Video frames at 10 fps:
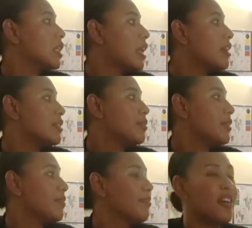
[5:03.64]
Yeah,
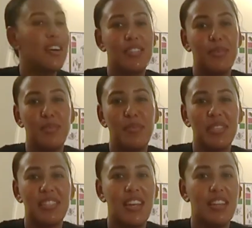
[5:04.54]
sweet, awesome, I'm
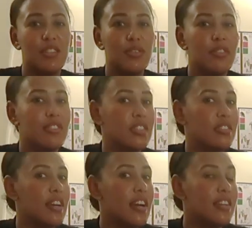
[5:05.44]
excited. So I'll see
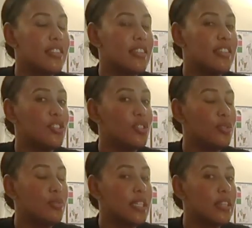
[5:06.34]
you guys in
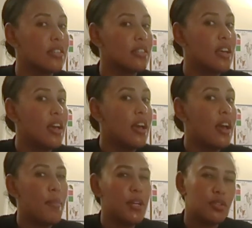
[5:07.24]
2 weeks.
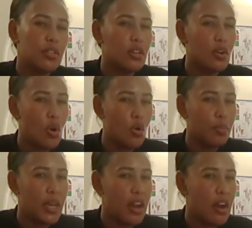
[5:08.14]
I might do a little
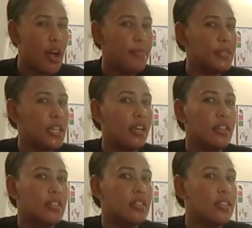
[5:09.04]
home care
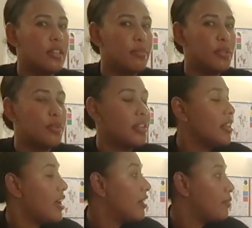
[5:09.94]
update in between
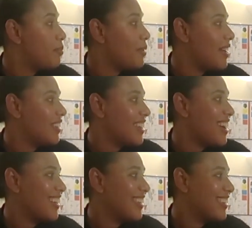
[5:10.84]
then, but
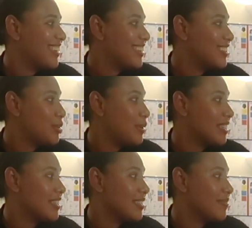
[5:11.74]
yeah, 2 weeks.